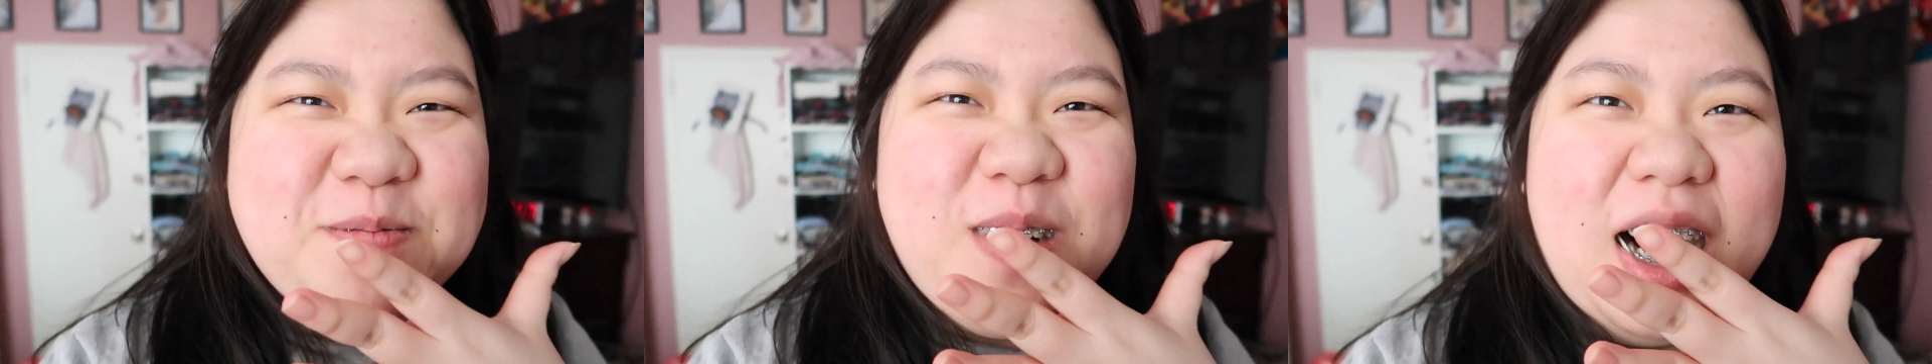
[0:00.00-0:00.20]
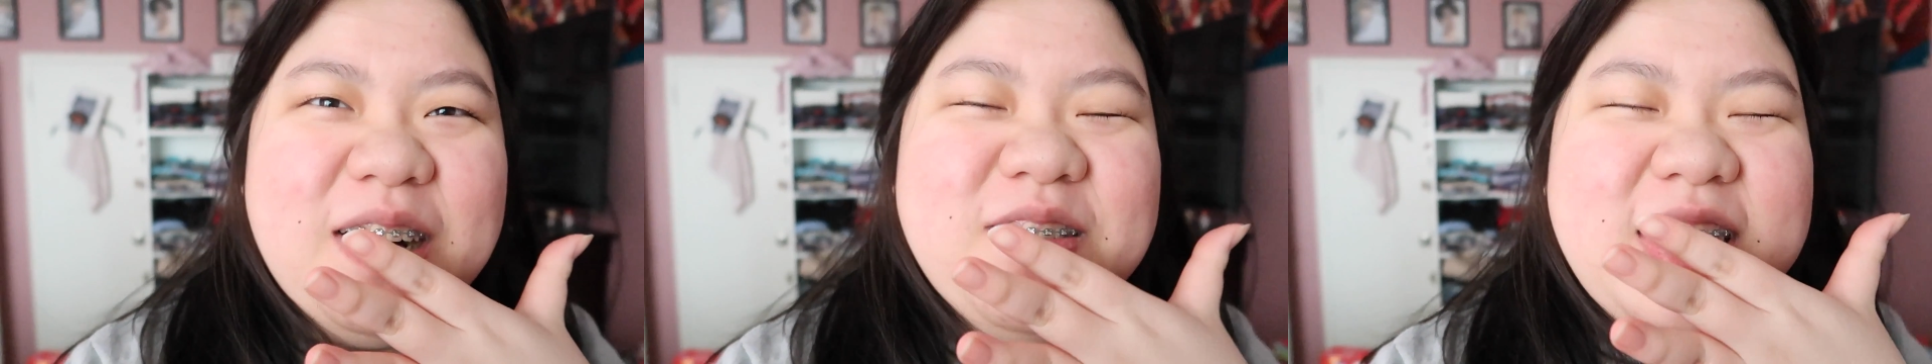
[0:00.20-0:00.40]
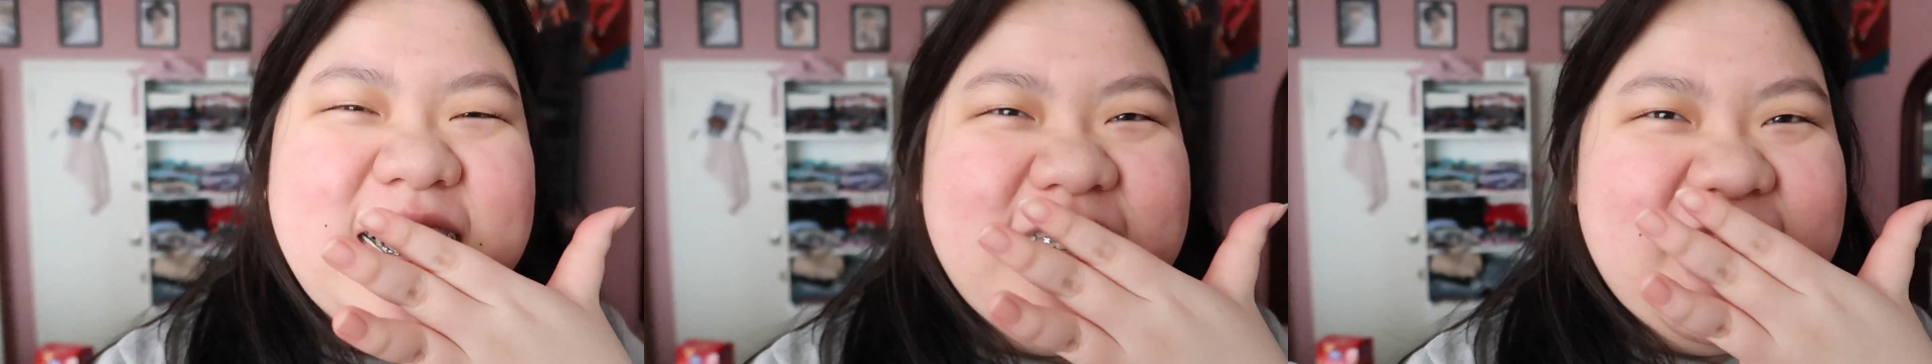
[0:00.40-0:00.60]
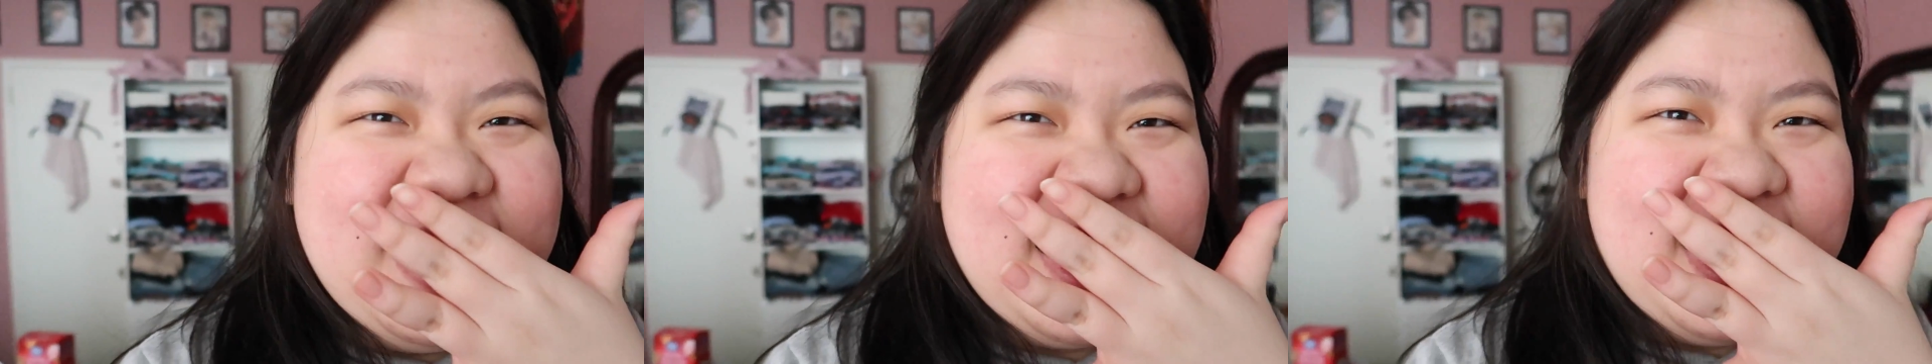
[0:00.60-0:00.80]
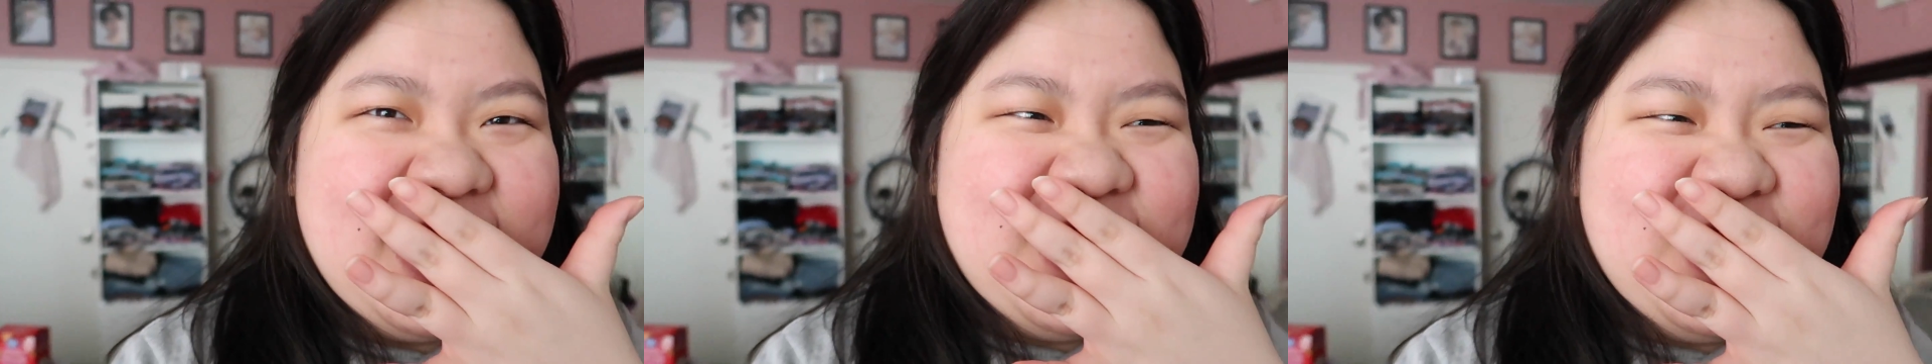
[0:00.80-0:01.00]
public.
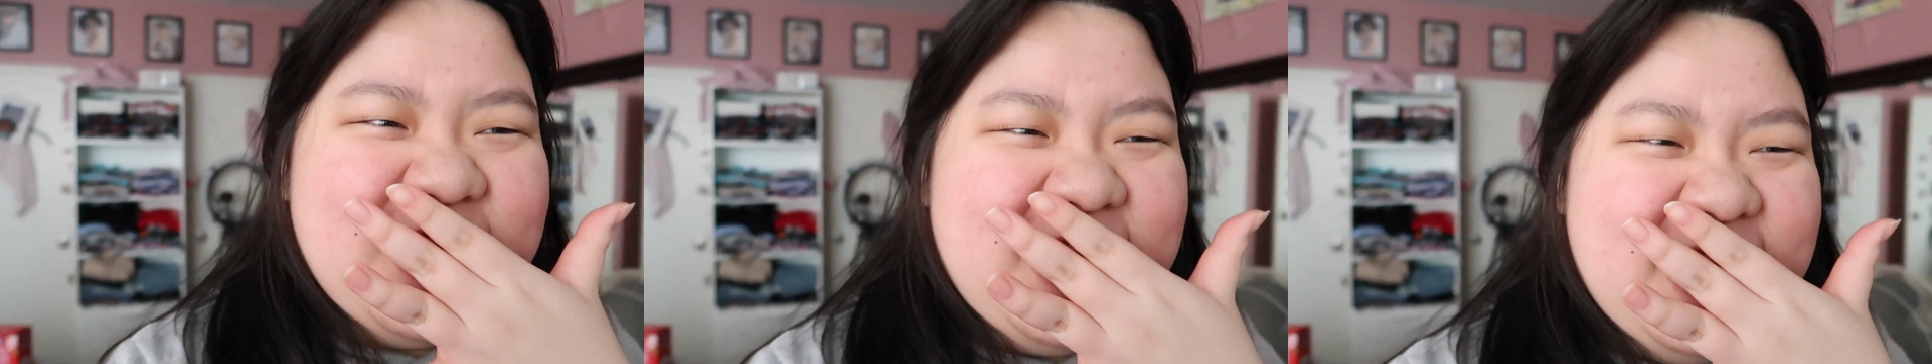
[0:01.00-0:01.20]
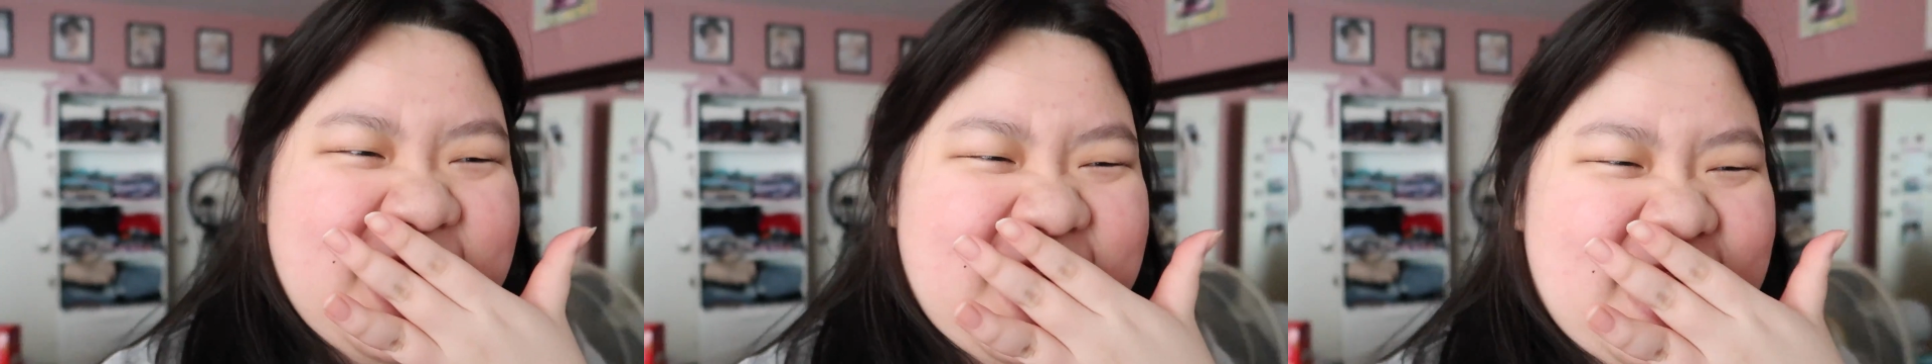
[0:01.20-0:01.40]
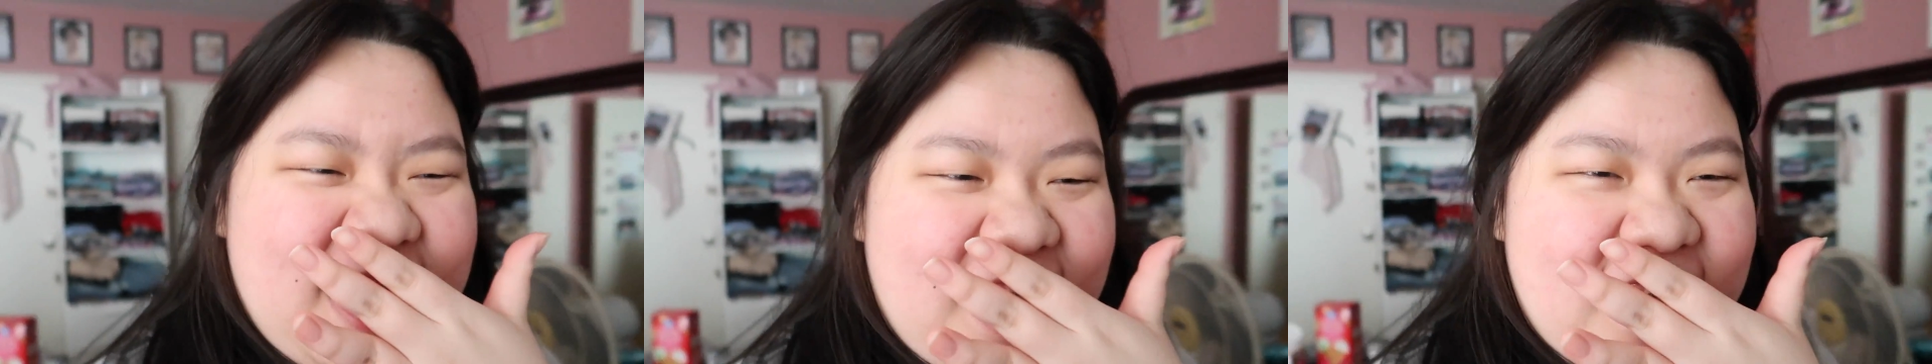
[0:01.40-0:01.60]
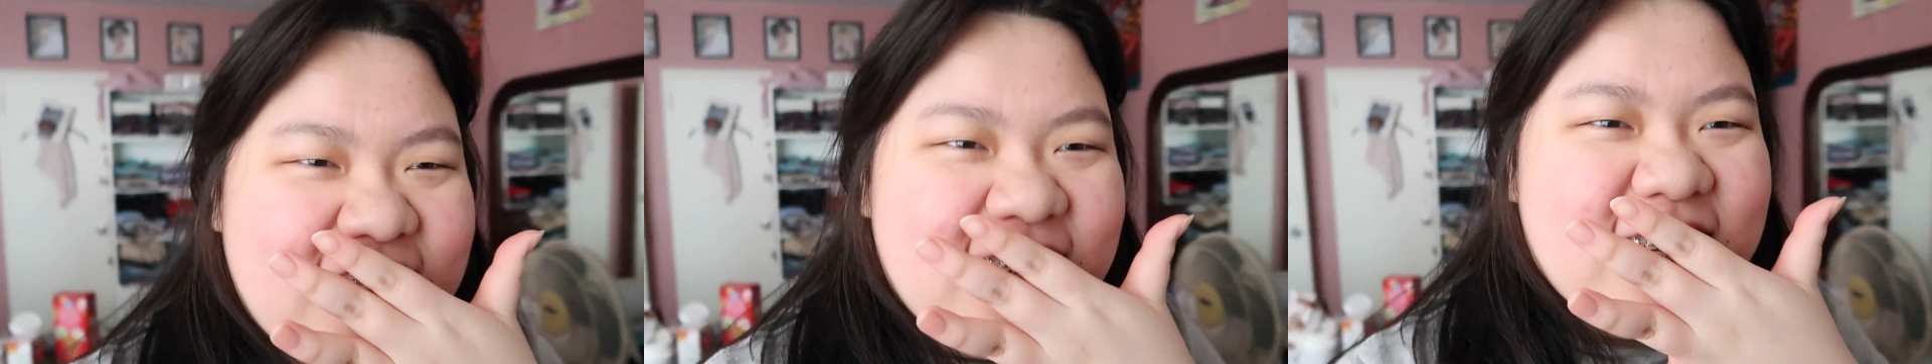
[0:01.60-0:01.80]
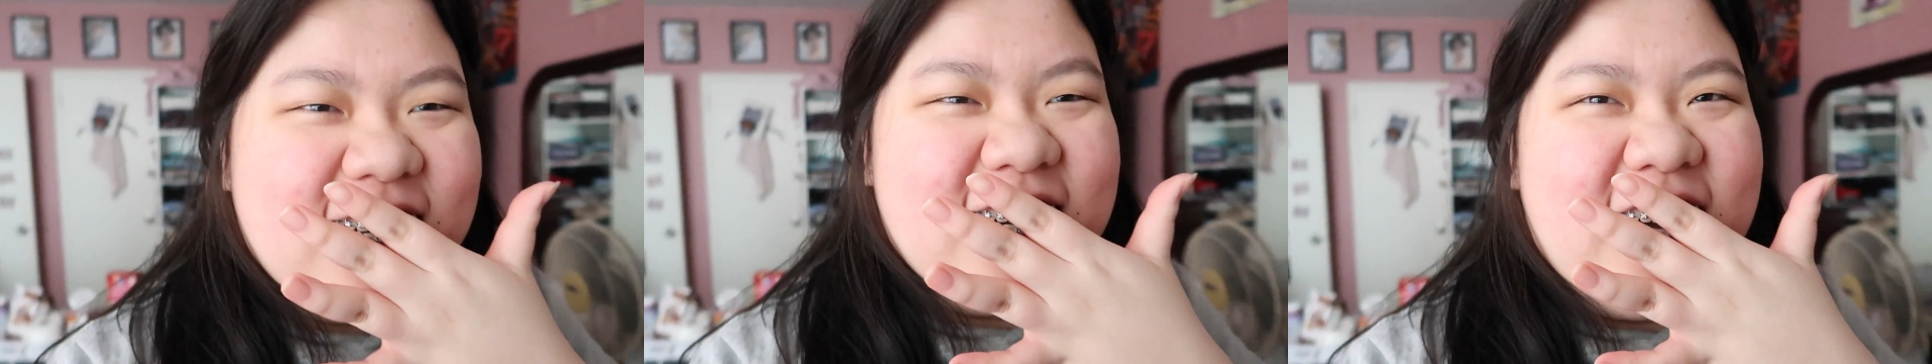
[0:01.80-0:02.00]
Like, don't you
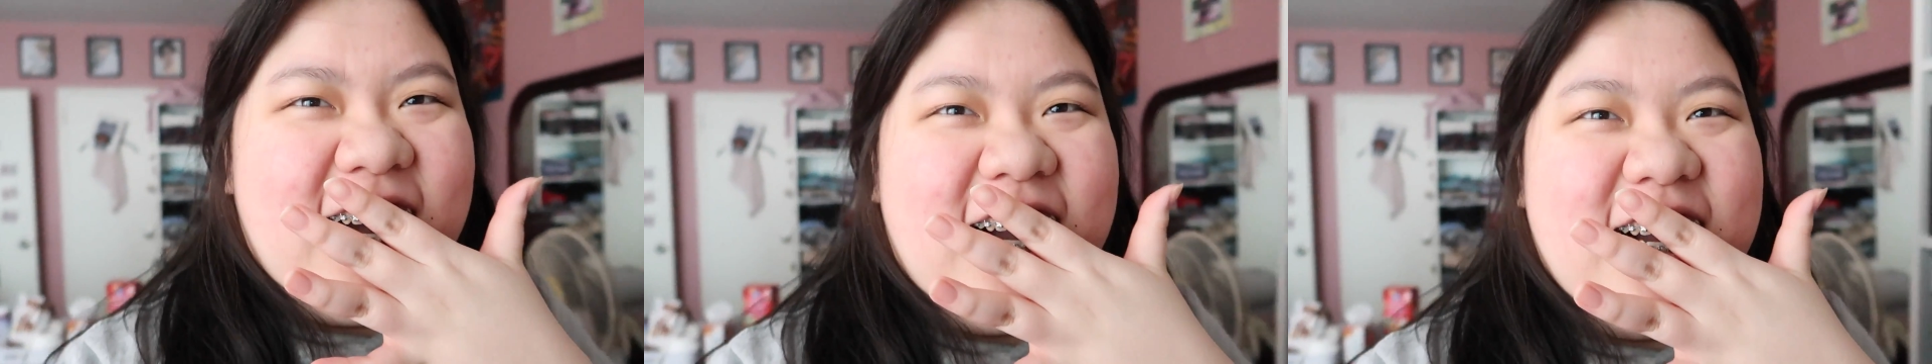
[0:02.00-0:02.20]
think?